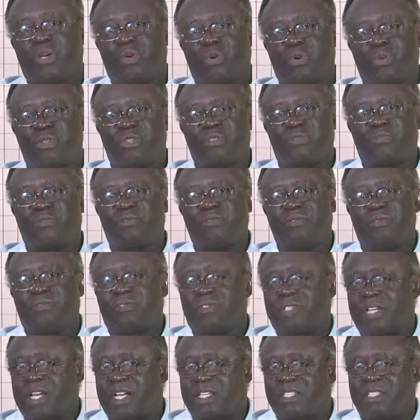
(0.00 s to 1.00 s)
note
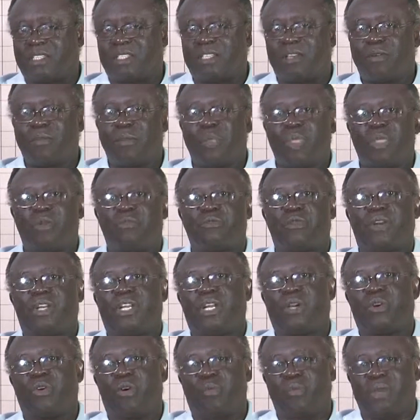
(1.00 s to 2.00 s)
that for the
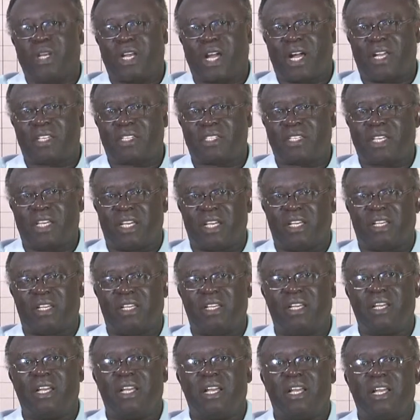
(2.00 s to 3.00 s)
nominal scale,
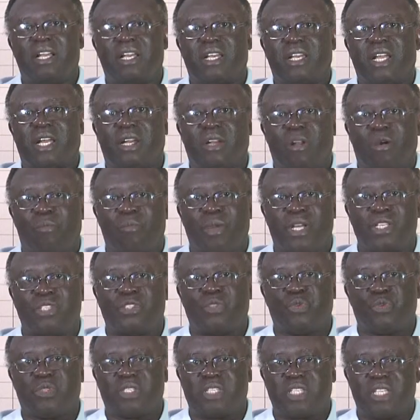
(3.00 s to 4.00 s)
the numbers
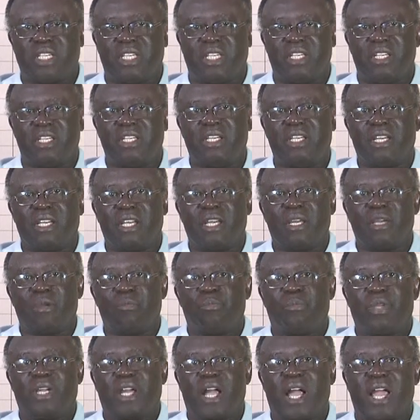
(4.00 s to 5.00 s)
you see
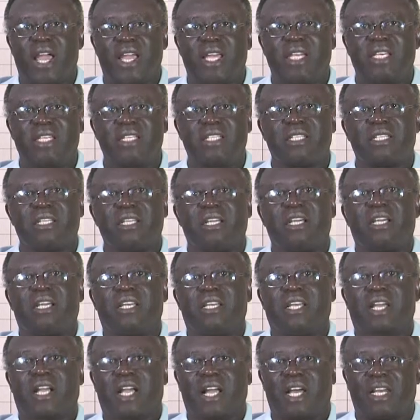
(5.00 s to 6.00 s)
behind
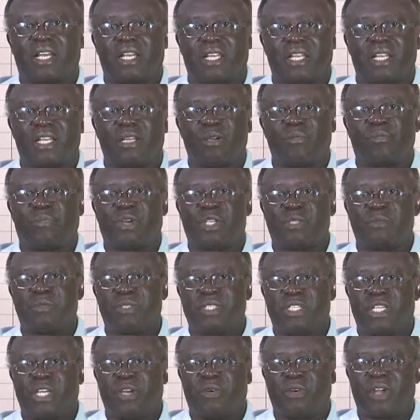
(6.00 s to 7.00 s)
the Catholic,
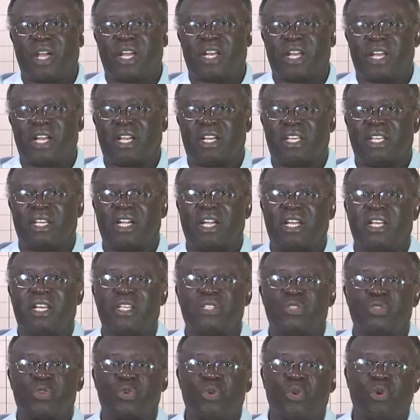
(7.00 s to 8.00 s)
Presbyterian, Anglican,
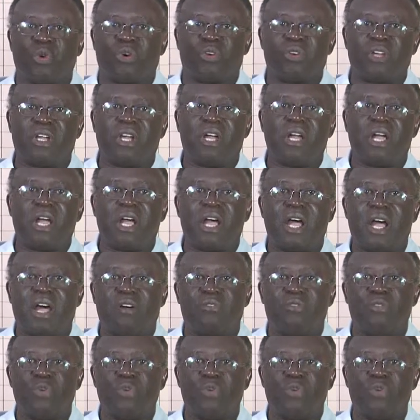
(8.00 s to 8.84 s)
and so on have